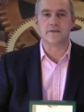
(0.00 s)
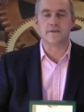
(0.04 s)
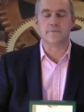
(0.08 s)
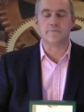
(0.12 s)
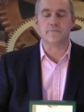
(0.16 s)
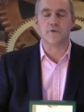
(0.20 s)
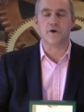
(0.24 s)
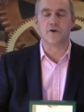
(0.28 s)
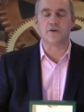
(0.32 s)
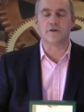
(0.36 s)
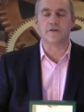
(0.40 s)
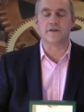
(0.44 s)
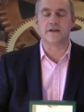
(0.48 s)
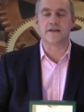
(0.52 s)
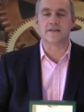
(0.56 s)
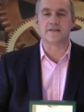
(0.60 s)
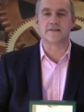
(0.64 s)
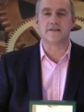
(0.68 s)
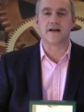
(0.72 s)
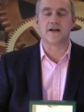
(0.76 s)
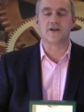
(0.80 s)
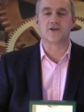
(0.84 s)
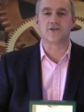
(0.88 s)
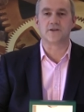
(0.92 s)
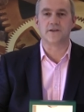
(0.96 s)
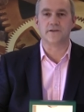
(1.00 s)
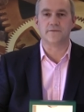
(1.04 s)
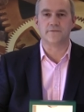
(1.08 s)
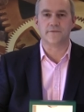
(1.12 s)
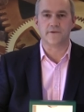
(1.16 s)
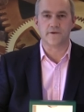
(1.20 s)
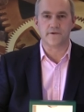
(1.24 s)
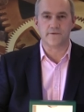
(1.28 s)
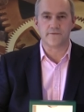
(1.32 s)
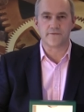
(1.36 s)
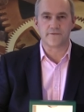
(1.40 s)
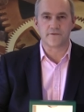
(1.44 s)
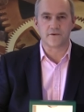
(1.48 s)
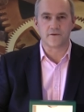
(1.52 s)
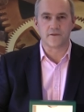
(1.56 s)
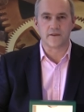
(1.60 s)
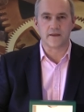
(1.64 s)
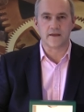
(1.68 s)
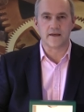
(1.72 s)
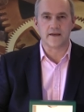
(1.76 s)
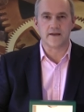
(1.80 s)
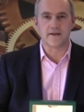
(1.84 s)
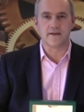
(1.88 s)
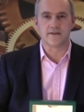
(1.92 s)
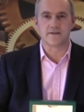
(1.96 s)
the model has naturally evolved through the
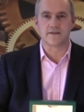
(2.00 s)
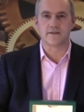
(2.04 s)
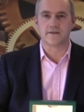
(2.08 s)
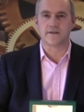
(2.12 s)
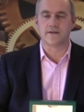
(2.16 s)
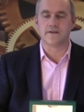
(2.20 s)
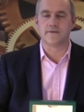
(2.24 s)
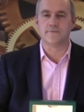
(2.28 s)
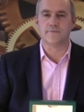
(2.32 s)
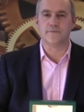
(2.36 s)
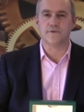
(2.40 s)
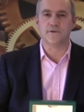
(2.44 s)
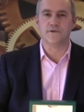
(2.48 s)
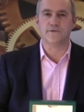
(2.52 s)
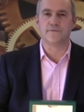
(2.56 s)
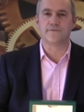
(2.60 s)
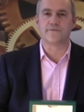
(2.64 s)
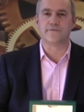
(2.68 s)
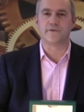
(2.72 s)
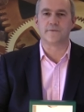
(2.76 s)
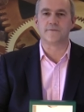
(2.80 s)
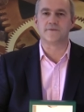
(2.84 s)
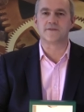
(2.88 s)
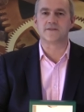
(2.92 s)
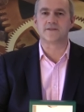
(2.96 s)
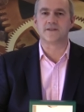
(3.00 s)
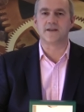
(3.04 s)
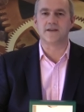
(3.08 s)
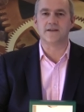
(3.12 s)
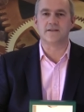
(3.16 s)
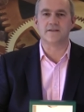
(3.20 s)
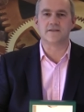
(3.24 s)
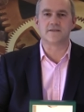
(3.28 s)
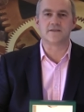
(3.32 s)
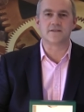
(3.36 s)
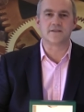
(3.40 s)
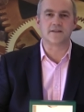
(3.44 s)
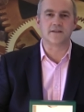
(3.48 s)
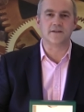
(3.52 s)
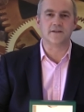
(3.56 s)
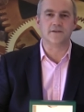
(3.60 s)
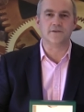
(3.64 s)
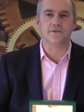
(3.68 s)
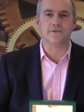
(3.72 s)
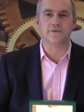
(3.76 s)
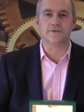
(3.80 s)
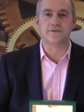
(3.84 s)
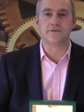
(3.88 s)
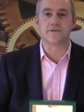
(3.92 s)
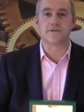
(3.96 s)
years in that it moved from stainless
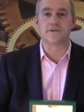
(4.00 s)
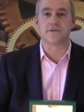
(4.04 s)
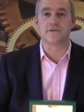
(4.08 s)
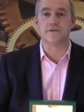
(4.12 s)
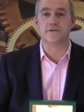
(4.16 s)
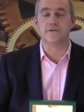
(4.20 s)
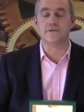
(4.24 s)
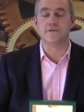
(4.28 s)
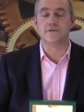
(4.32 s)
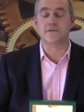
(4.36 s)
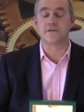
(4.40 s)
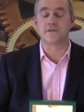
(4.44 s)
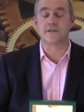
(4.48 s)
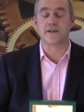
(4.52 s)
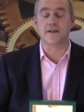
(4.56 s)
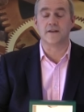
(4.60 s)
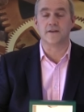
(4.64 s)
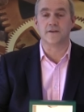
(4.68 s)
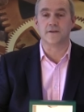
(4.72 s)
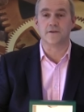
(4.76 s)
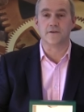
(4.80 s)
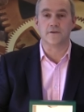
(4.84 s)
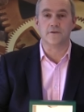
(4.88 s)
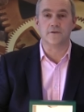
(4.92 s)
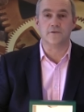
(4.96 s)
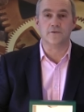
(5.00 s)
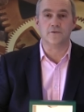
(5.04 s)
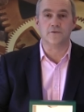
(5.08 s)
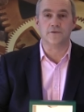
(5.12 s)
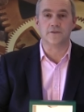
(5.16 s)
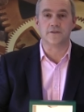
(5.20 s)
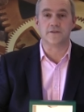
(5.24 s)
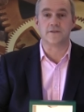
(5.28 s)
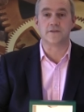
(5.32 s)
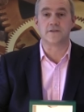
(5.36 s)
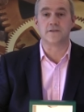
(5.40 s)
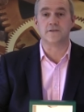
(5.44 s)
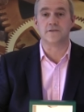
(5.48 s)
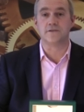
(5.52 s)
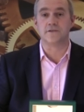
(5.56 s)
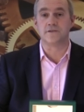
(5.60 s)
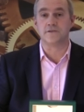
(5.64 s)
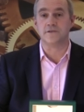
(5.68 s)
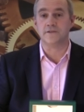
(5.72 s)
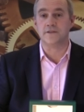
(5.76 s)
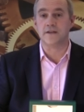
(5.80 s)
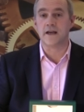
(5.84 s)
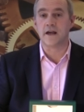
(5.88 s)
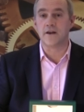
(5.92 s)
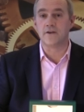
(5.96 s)
steel to steel and gold uh, to, to
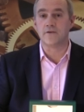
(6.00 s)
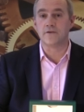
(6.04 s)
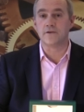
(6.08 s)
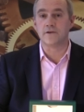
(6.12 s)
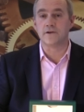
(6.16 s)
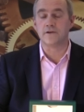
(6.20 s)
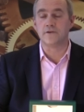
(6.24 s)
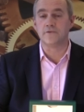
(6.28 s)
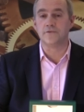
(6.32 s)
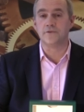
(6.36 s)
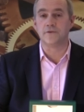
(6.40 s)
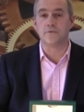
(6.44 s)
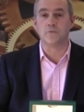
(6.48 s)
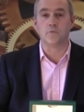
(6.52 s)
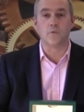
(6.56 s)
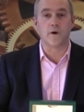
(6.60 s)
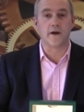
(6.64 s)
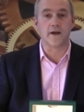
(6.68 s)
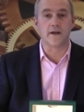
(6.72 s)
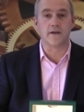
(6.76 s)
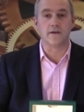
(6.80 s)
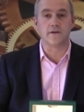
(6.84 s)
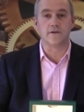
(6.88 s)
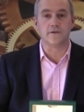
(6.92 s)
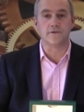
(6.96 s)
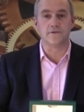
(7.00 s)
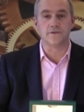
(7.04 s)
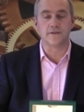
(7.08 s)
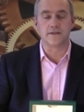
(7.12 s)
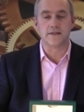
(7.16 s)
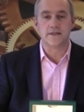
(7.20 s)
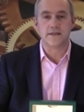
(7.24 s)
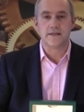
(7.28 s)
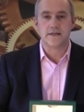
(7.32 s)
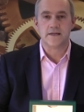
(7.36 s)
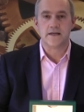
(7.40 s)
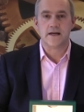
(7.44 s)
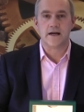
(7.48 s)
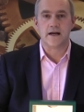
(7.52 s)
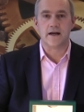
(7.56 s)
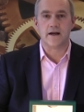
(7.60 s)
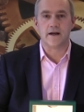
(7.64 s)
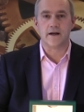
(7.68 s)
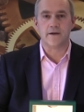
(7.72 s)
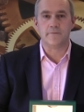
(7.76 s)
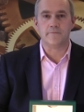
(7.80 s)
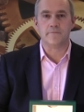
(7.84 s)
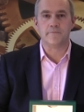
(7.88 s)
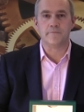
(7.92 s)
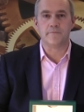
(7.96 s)
yellow gold and white gold.
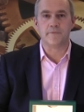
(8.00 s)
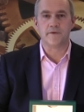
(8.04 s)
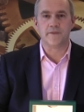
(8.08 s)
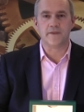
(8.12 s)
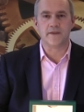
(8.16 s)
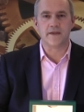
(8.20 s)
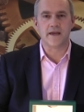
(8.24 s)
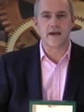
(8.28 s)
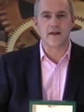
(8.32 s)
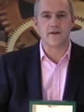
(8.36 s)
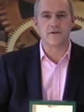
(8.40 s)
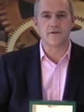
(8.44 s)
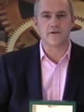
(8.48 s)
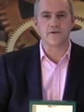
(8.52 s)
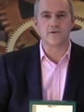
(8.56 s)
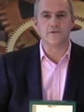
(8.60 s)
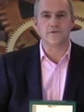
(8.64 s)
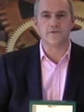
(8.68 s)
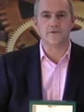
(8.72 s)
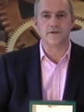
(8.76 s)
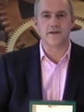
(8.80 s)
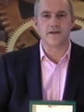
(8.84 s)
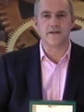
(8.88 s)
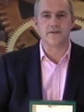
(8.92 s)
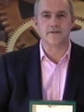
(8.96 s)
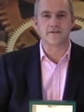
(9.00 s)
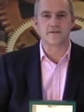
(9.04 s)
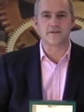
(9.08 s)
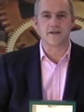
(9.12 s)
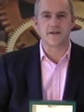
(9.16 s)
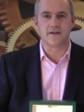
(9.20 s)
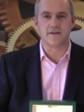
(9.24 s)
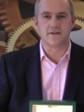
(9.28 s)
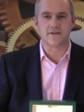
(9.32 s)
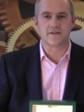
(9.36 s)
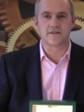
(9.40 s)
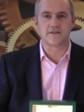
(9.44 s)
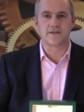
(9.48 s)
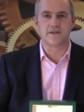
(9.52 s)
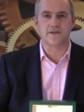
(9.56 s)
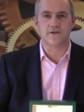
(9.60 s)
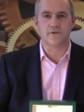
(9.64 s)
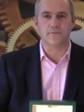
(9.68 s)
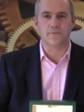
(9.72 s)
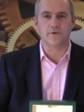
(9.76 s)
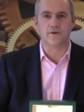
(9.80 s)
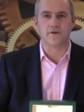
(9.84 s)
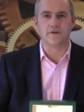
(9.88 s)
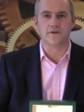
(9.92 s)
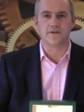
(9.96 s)
Um, but the yellow gold and stainless steel
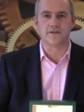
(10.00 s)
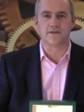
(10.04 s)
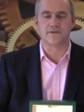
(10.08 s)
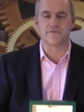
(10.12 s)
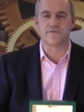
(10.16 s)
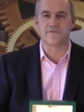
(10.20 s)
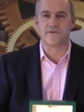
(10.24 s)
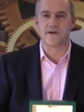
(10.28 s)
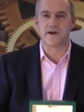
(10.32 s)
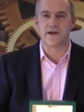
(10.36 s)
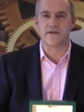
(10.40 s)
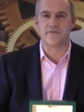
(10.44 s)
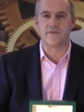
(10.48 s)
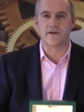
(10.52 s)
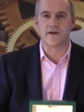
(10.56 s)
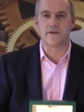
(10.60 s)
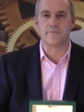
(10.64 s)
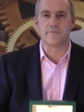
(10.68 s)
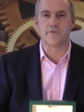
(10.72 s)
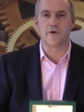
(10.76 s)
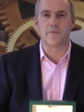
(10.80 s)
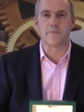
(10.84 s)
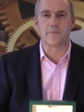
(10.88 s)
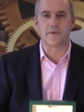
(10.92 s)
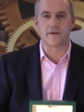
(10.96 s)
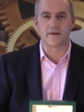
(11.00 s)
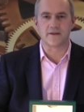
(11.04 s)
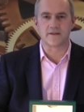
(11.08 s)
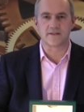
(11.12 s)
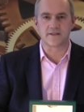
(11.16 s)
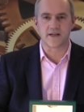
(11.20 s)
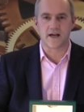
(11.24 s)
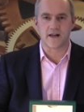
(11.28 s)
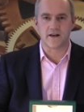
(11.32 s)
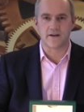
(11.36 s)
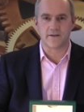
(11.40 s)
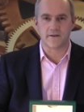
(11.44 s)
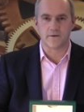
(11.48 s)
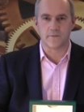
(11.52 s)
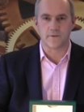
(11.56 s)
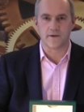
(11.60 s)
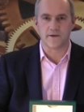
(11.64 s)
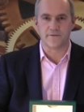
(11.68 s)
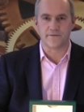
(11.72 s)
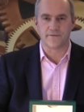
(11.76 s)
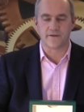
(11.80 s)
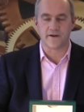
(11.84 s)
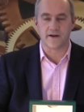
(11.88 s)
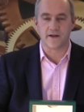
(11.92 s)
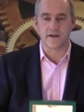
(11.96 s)
model is a very, very popular seller that we
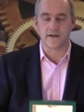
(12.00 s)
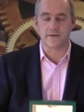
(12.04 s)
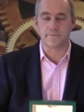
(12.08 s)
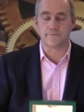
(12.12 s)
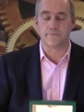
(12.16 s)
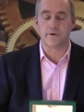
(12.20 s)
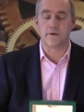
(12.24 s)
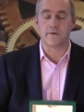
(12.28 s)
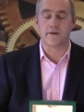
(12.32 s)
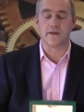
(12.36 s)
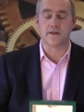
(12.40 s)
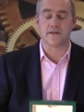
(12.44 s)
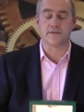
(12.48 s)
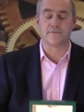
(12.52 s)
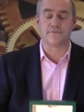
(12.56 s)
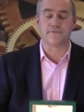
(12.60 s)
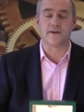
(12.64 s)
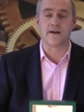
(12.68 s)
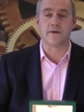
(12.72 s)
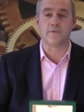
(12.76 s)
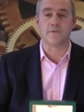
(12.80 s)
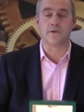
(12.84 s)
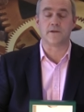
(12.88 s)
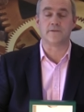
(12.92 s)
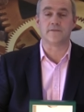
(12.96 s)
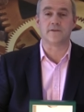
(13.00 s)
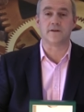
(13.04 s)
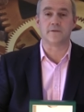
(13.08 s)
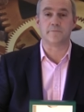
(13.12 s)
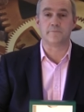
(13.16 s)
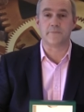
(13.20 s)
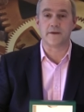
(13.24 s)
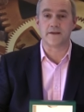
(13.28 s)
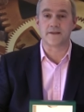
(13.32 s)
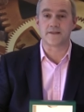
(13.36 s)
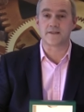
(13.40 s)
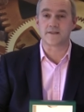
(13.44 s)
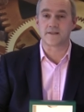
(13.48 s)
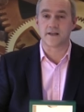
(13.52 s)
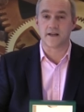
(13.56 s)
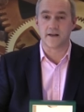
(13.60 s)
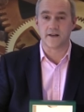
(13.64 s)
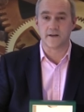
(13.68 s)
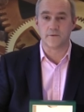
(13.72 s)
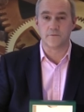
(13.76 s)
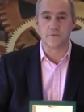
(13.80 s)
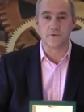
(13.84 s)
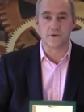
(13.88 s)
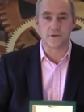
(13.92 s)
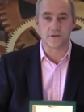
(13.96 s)
find, probably in fact one of our best
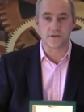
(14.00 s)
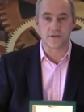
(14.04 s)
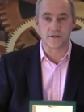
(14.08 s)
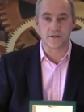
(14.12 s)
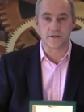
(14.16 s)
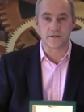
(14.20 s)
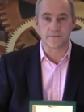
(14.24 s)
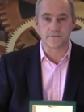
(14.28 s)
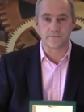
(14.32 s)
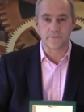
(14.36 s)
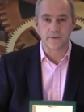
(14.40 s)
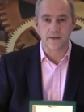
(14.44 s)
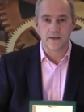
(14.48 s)
selling watches.